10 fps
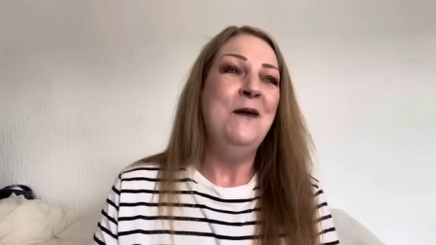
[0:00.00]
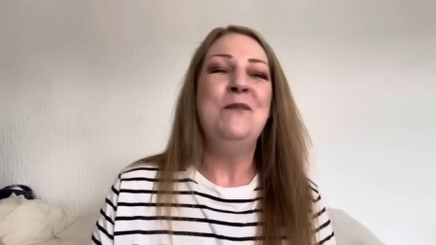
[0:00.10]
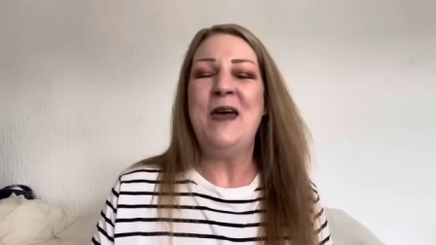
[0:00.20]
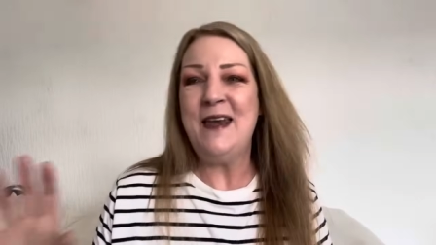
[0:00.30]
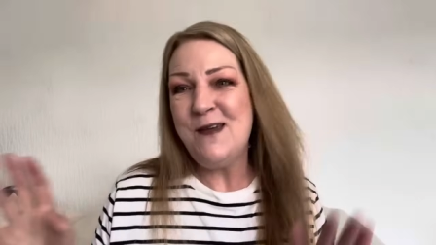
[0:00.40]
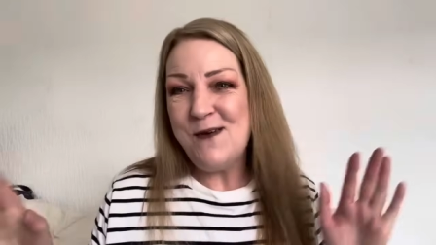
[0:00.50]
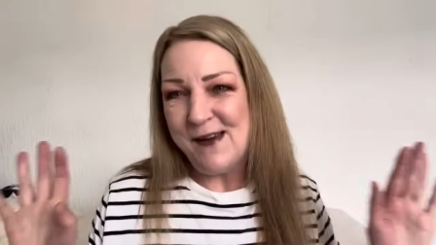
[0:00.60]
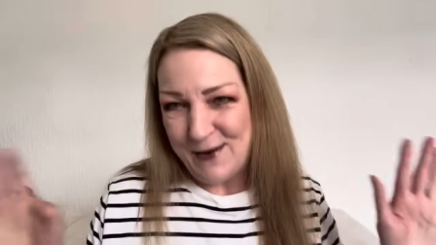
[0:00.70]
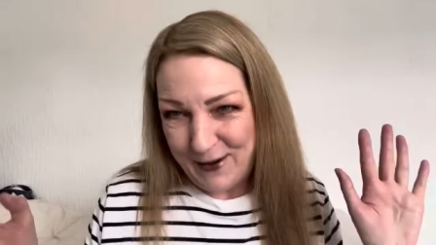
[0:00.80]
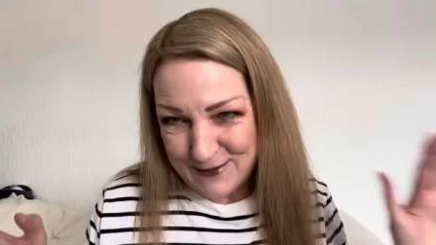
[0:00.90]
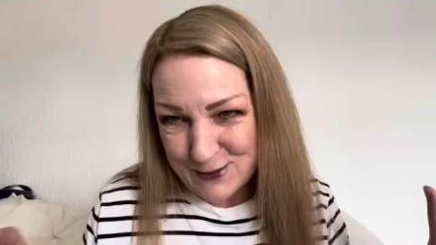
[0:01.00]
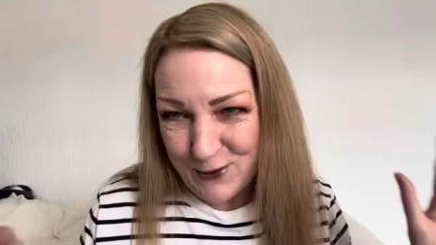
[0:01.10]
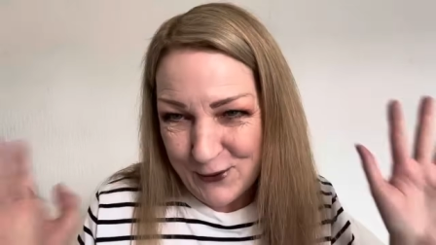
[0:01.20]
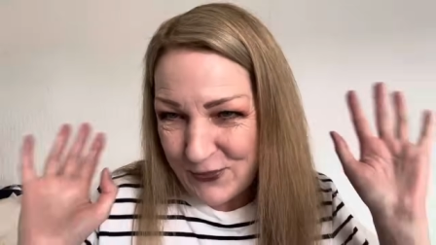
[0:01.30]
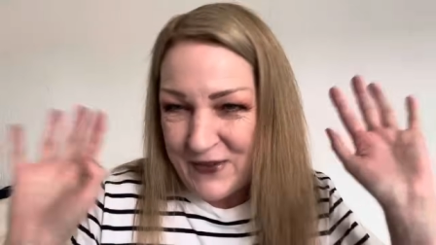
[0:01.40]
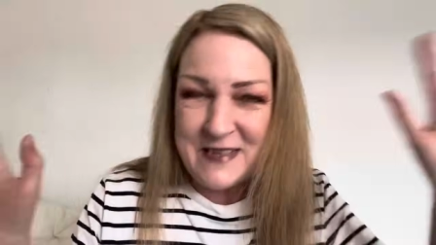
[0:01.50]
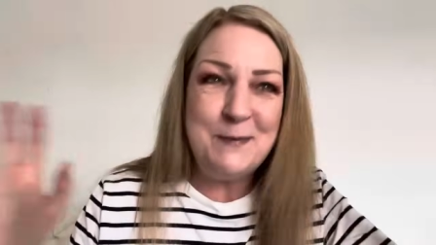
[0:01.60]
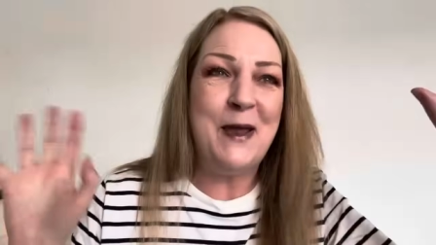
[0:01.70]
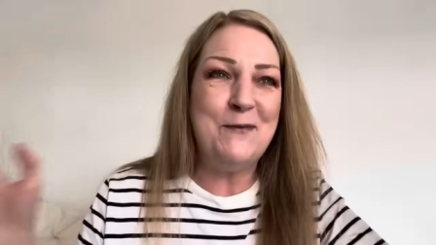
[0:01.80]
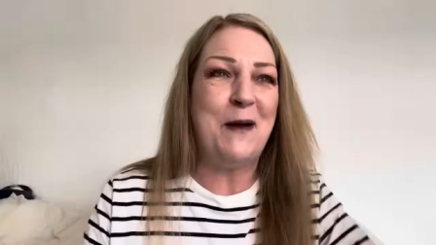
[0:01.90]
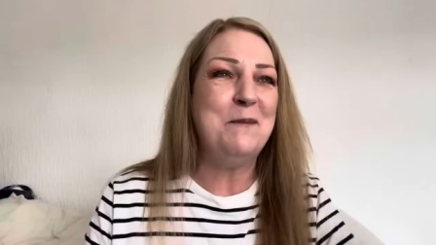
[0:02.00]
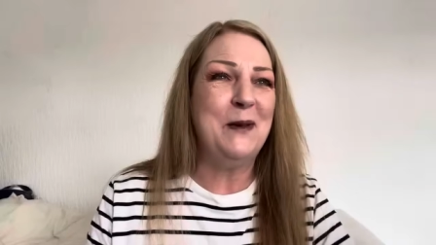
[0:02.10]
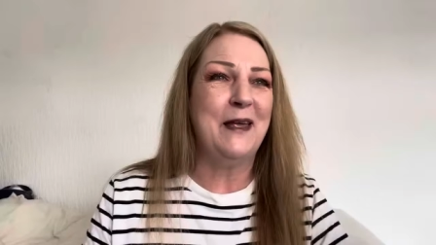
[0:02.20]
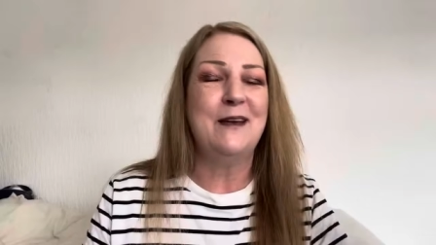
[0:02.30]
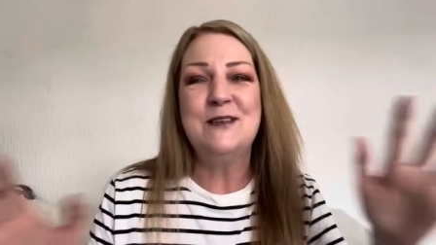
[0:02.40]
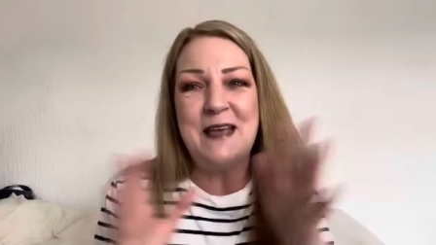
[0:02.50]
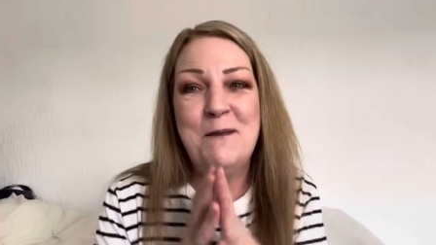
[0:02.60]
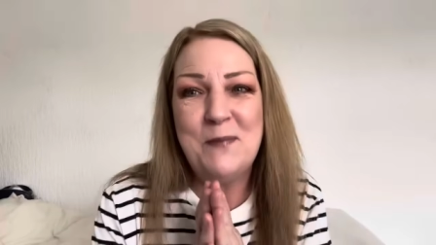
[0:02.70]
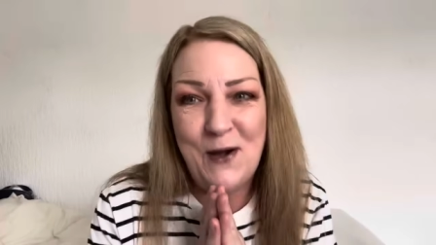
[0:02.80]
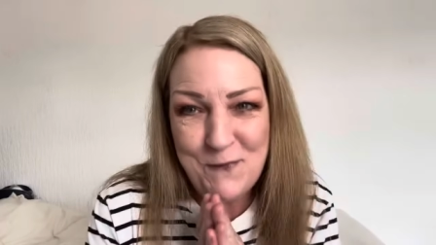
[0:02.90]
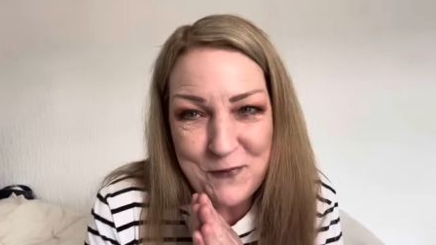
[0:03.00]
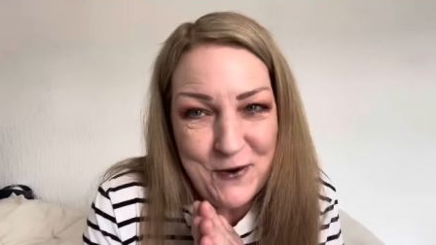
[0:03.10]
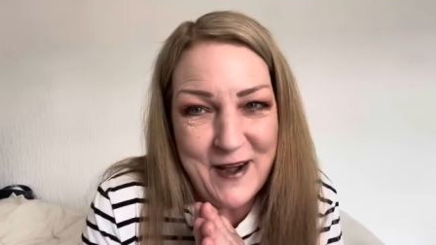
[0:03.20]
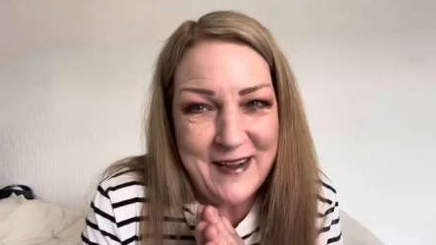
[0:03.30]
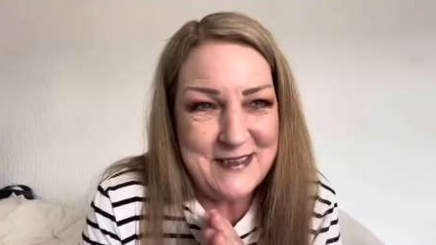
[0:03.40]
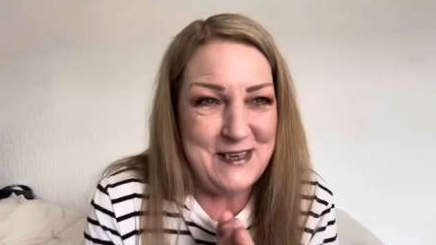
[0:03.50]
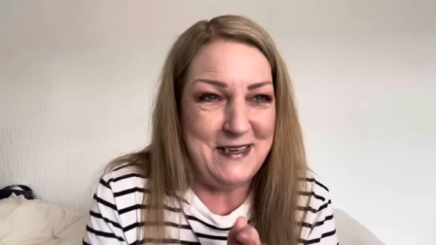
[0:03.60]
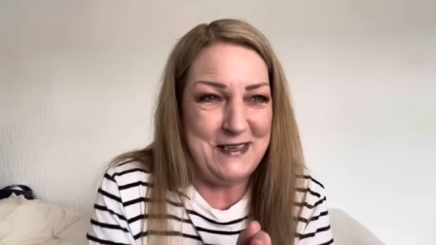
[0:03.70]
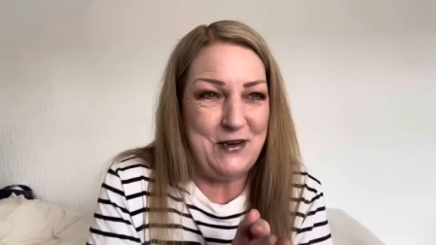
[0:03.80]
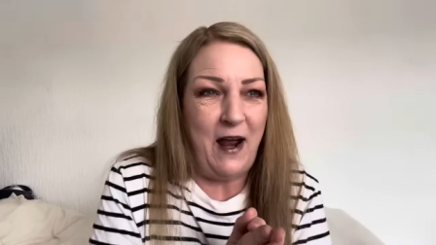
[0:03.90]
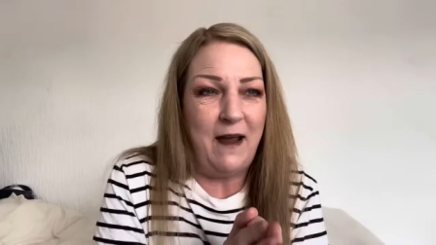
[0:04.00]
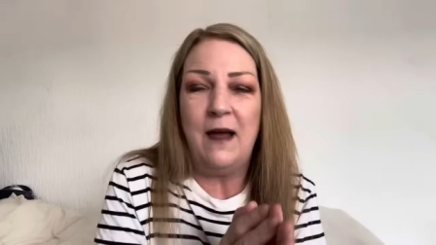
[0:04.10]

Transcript: But anyway, right, so this is me rambling because I haven't been on for ages, right?